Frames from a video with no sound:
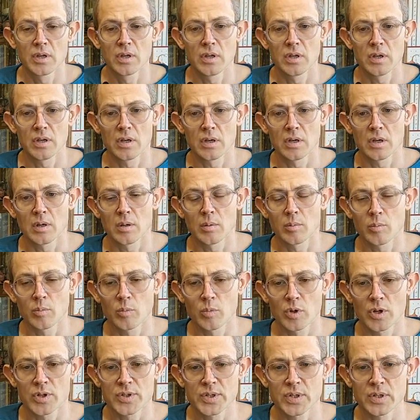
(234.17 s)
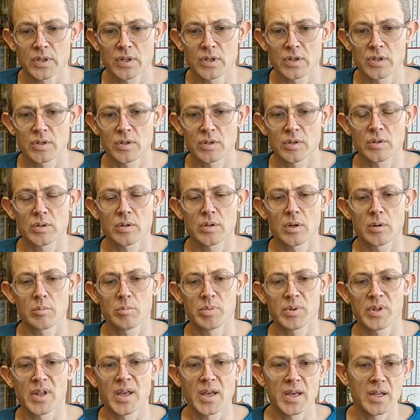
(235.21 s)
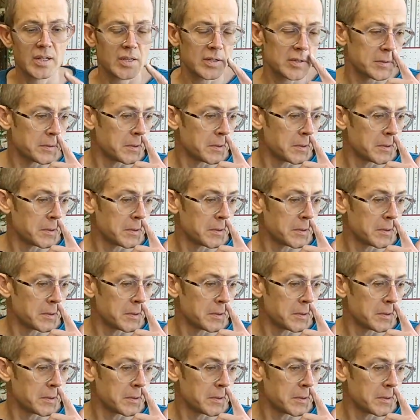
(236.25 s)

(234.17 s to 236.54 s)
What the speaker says: We're also going to do a blend